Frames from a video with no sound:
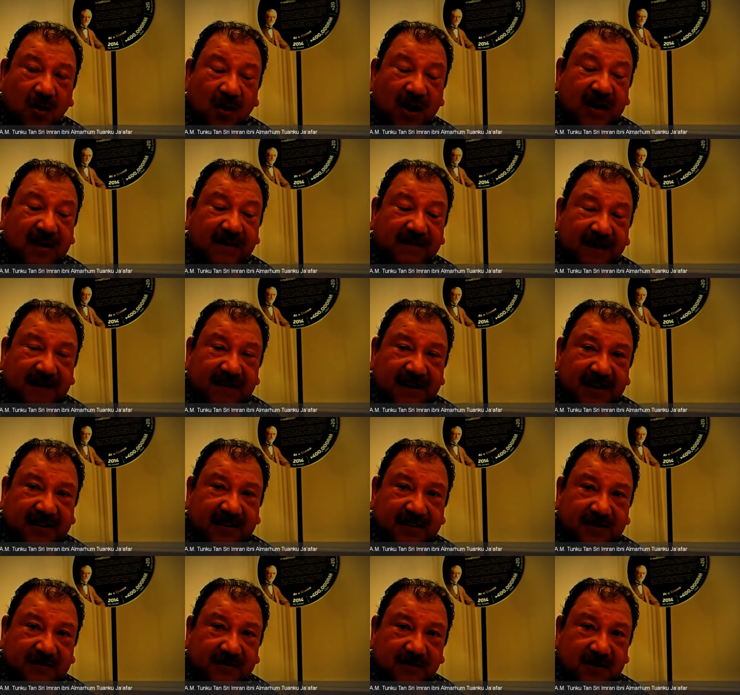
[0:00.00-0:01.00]
Well, the
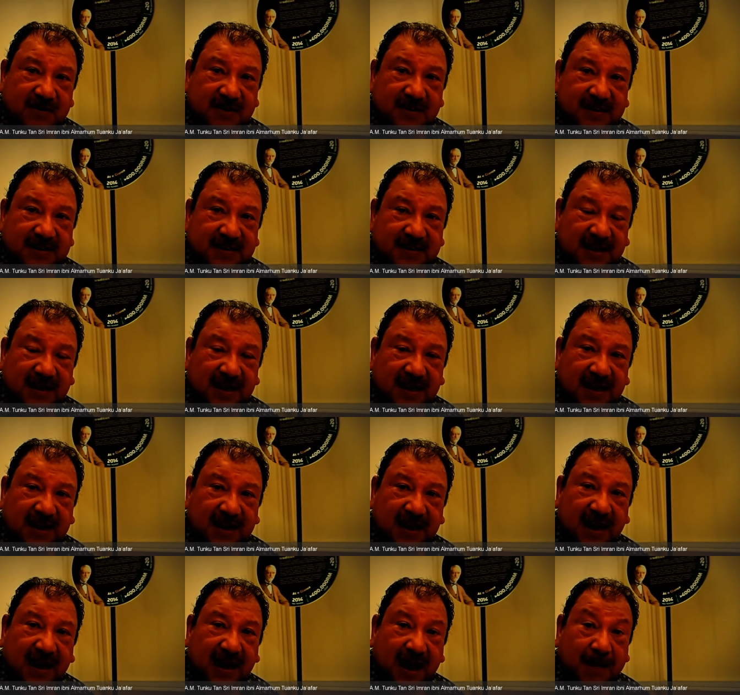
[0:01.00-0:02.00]
foundation, of course, is
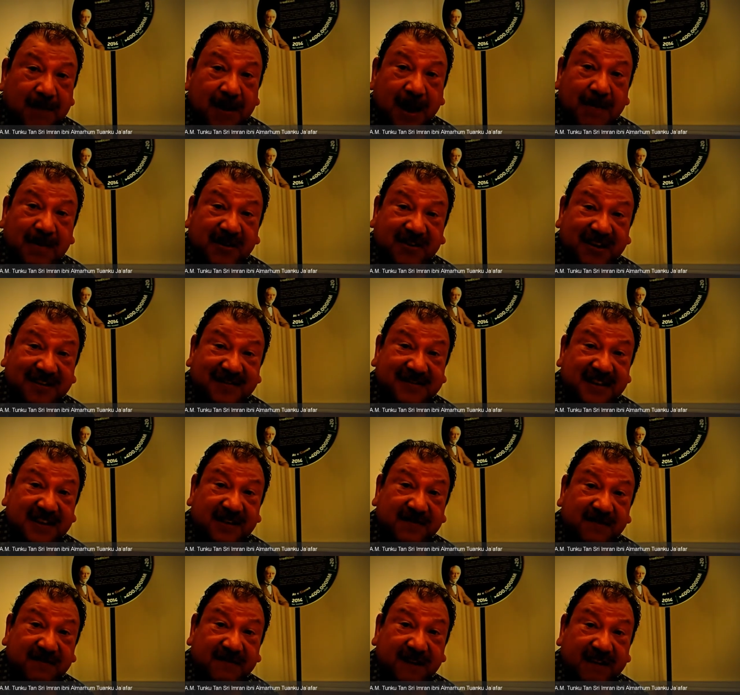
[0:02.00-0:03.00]
uh, I'm, I'm, a trustee
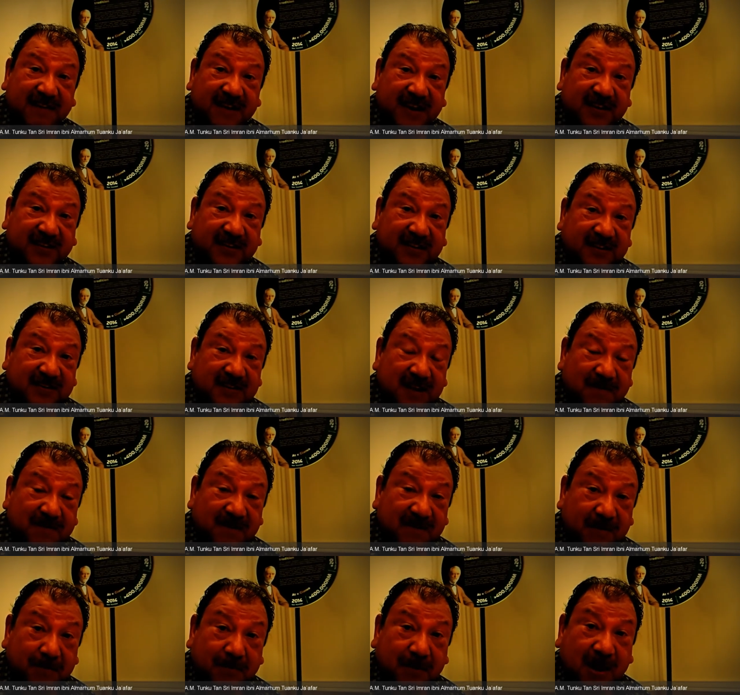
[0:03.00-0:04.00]
of the foundation, so I'm
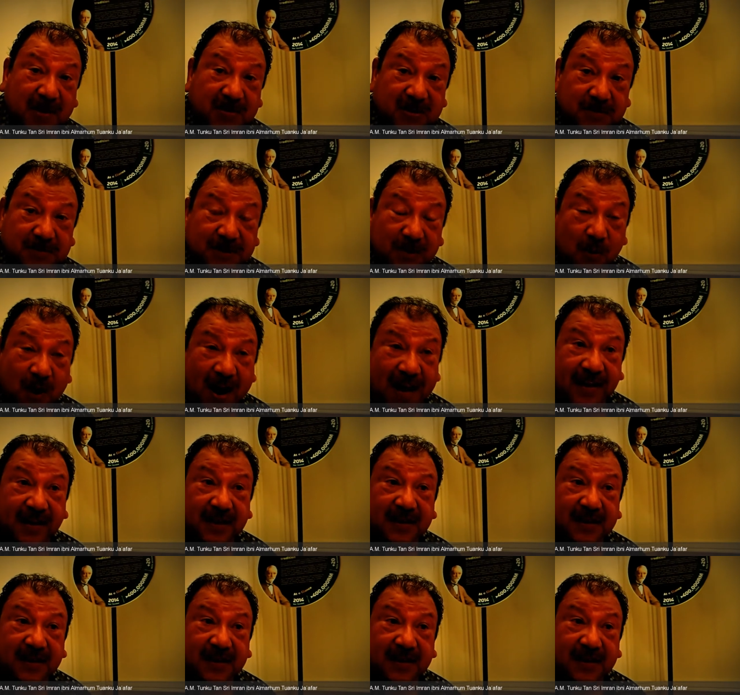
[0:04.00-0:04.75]
very proud to be one.